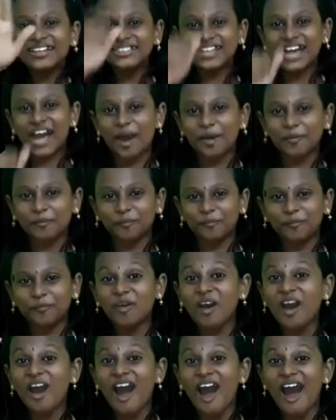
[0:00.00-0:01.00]
Come
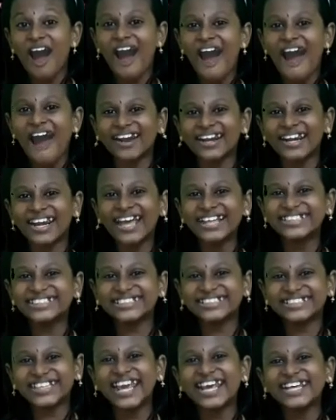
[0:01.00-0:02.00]
on,
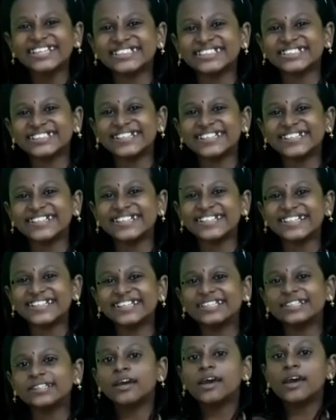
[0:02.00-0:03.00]
let's taste
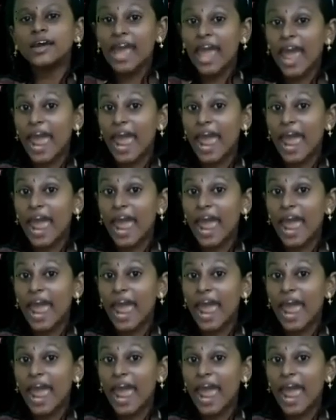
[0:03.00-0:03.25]
it.